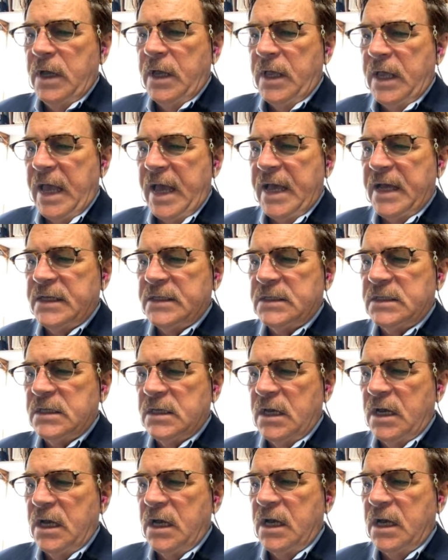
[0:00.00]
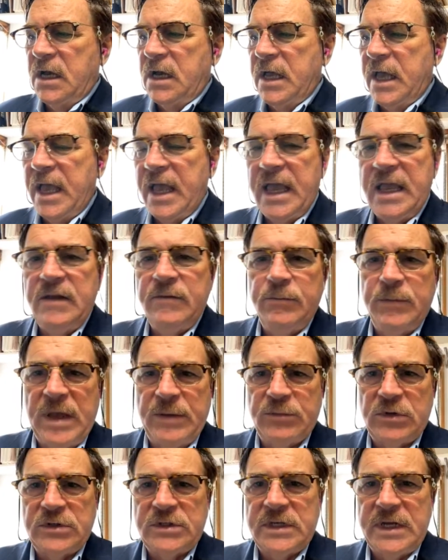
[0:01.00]
has 8
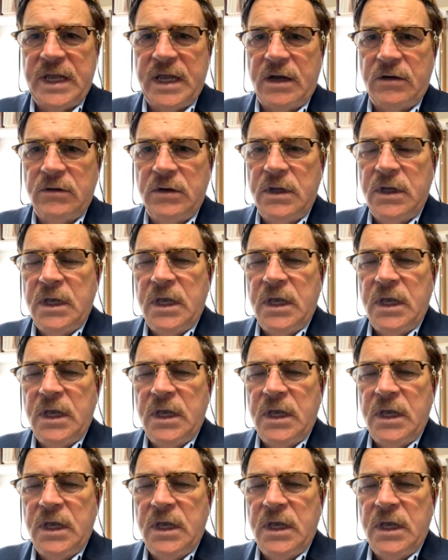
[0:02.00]
members now.